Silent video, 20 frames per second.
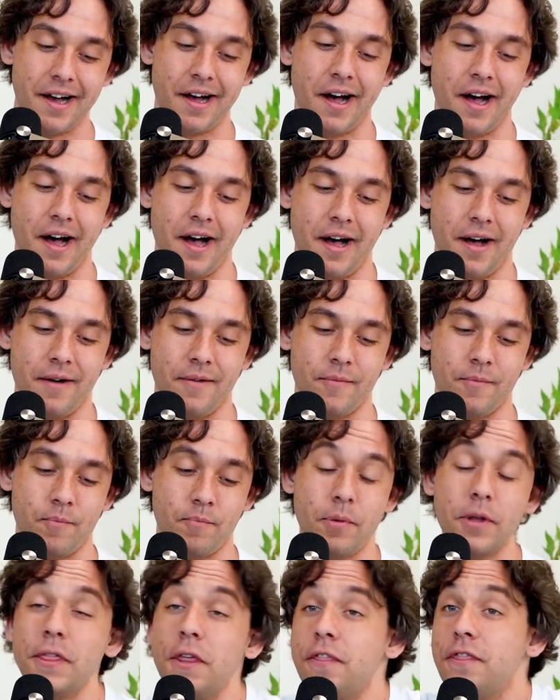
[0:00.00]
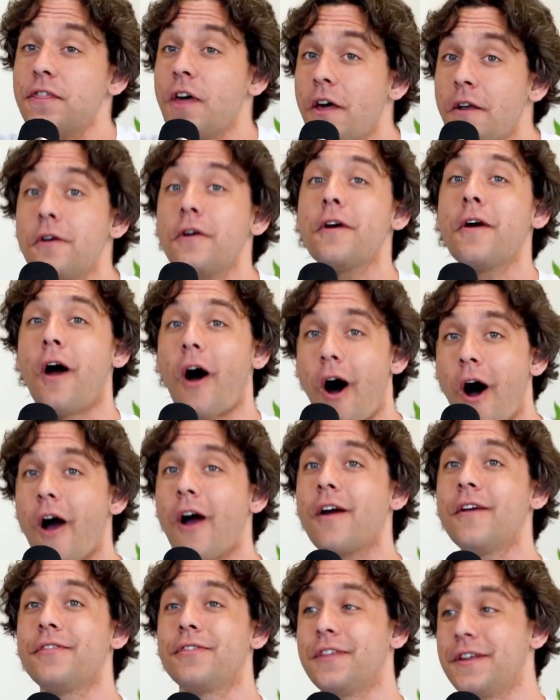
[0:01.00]
But the Thunder
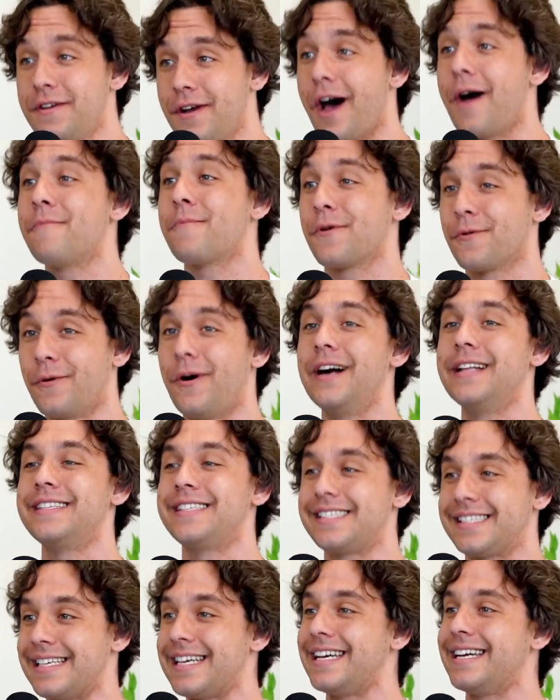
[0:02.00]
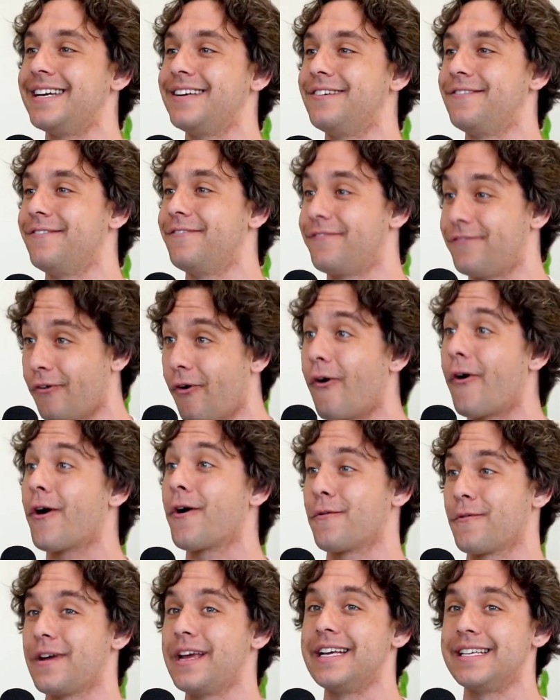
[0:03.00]
are the number 1 seed
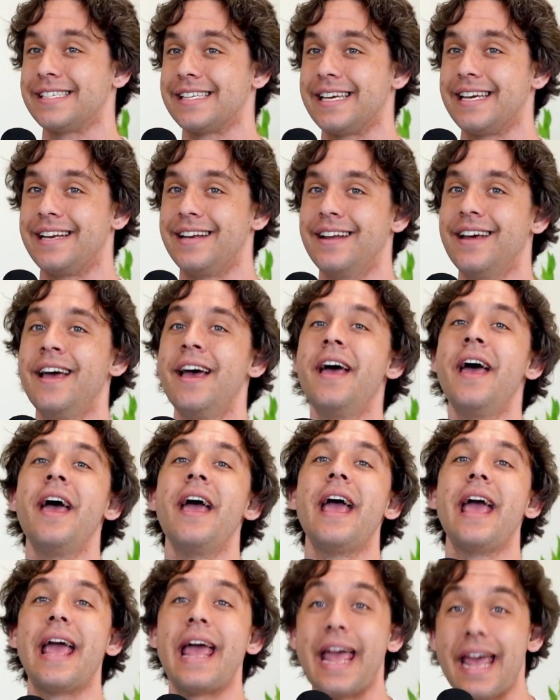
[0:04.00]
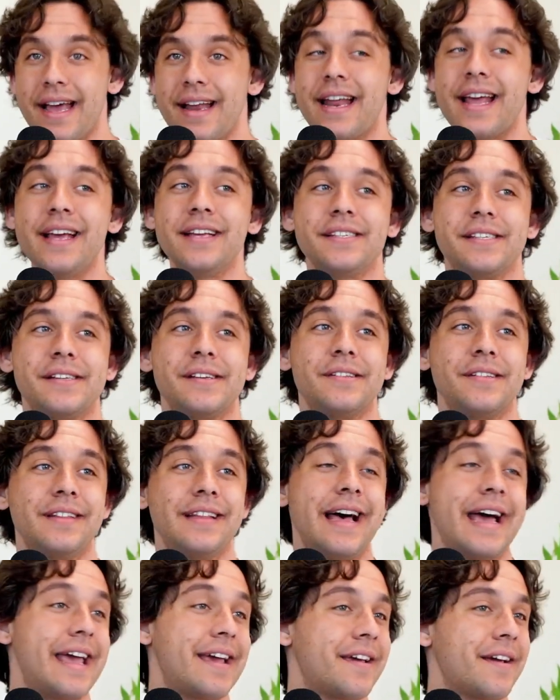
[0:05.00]
for a reason. It is
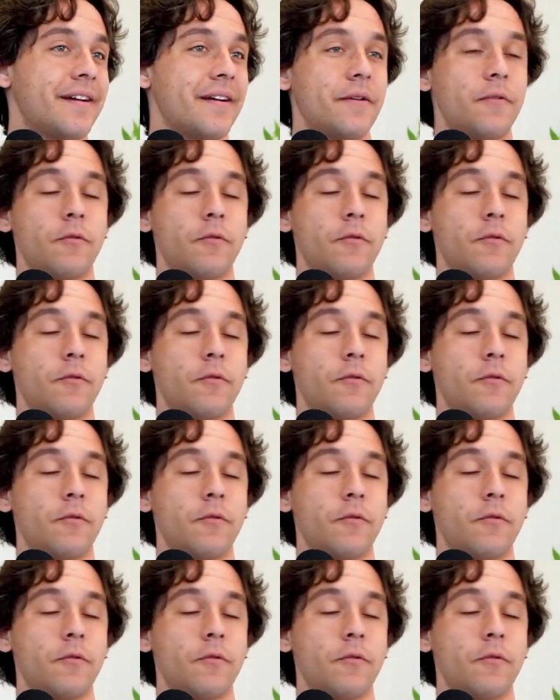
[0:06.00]
like